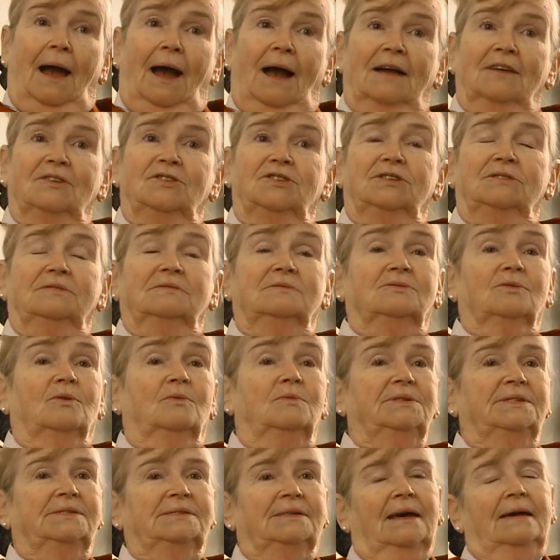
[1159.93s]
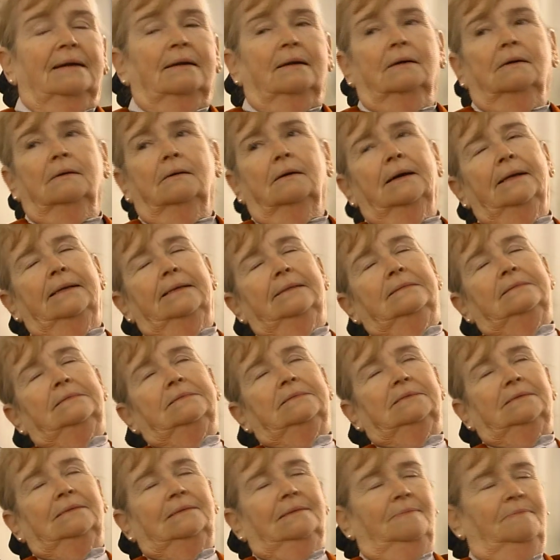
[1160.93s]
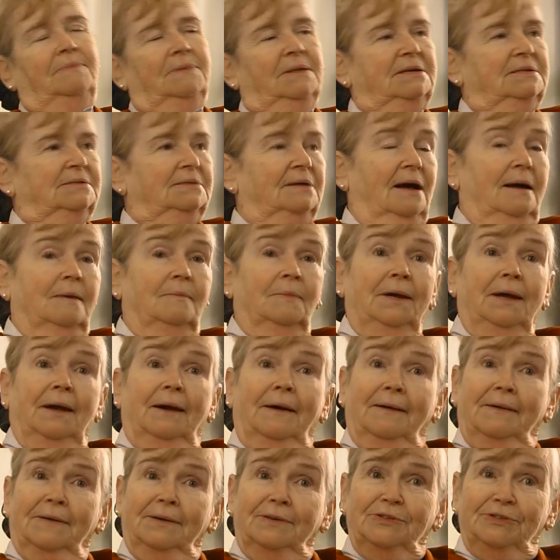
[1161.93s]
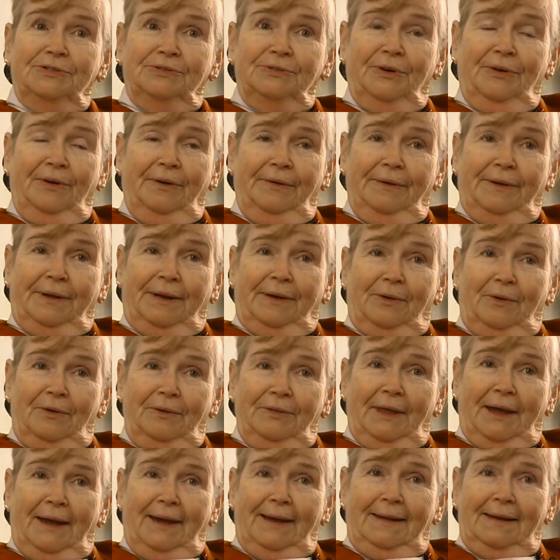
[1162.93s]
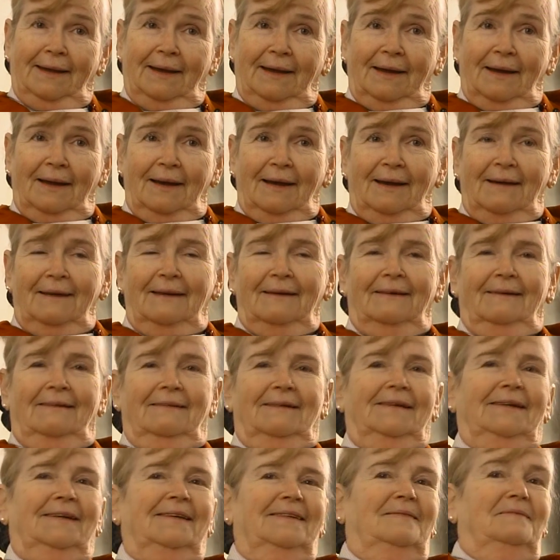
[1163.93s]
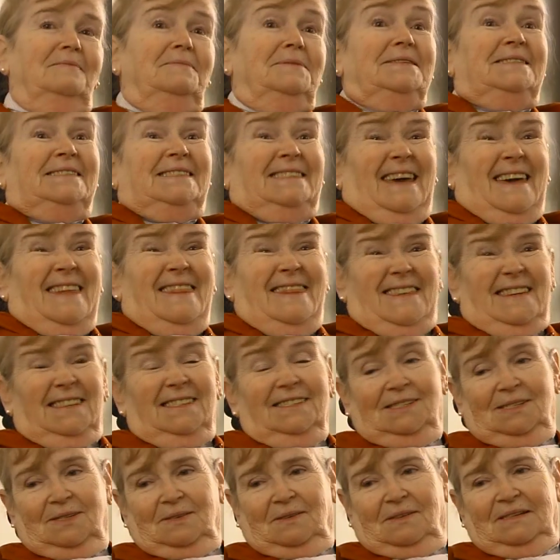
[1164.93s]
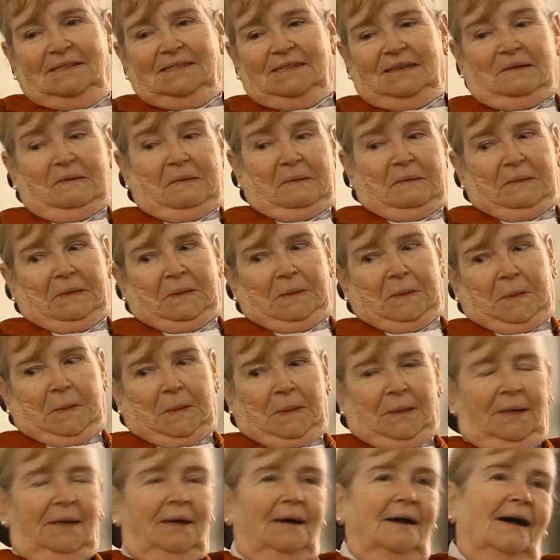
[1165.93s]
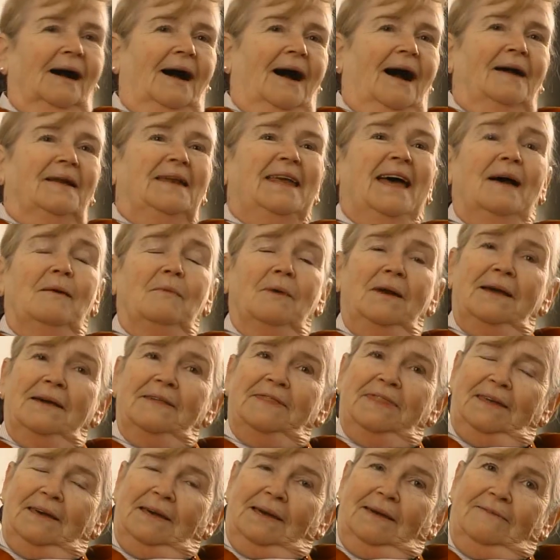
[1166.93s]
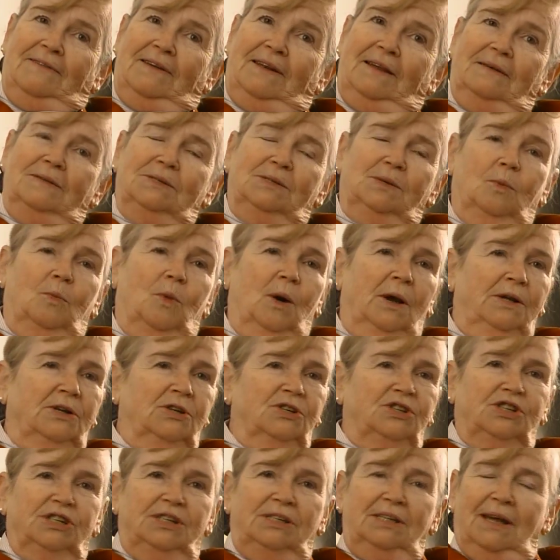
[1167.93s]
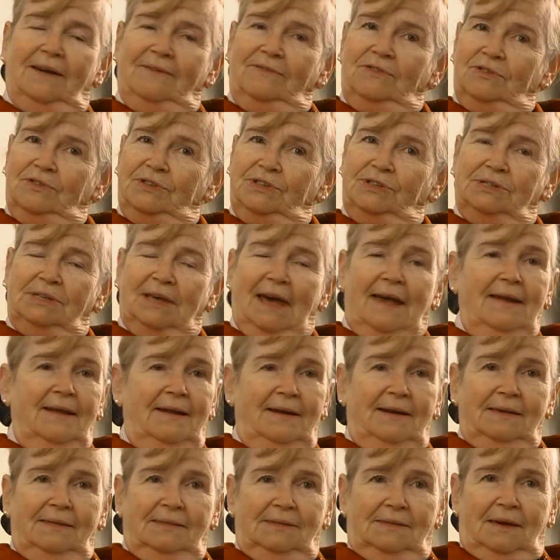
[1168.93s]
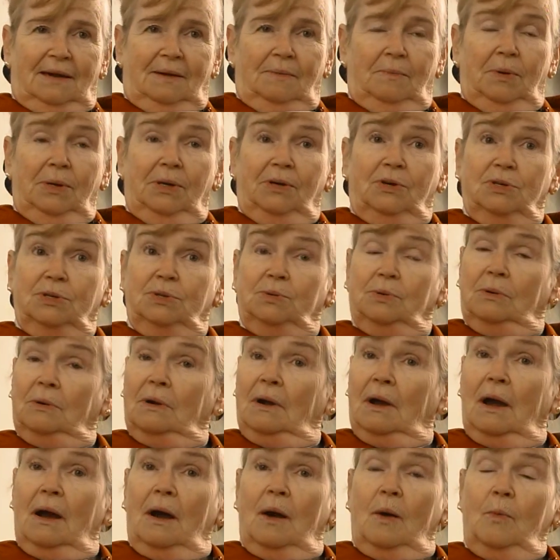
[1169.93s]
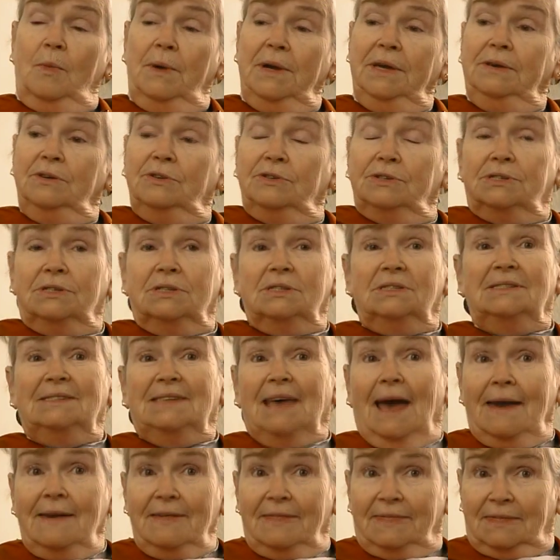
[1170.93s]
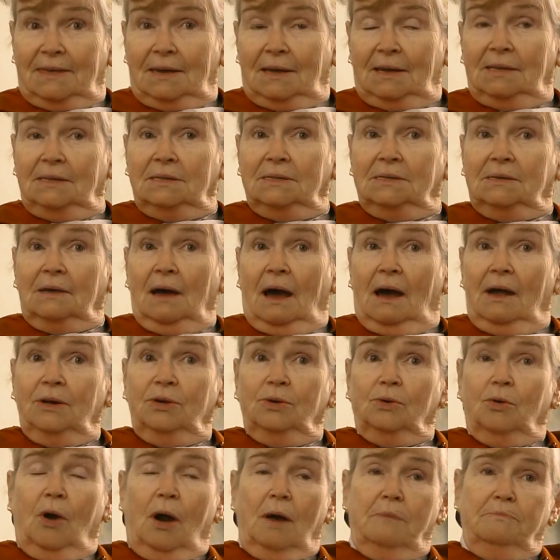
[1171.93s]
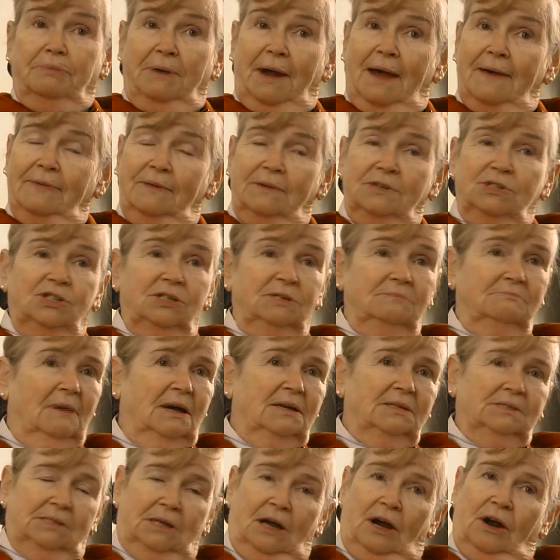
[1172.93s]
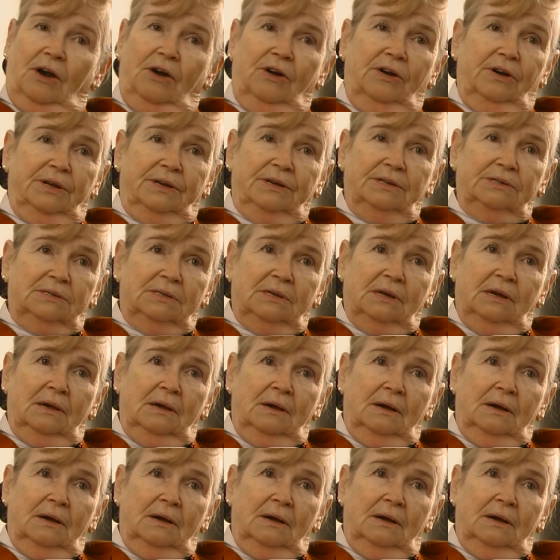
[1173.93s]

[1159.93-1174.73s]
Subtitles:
And she's always saying, oh, I didn't sleep last night. And we heard her snoring all night. We'd say things to her, so on her. And now when I think of it, I wonder she never said anything, because we used to say things under our breath, and she must have heard us.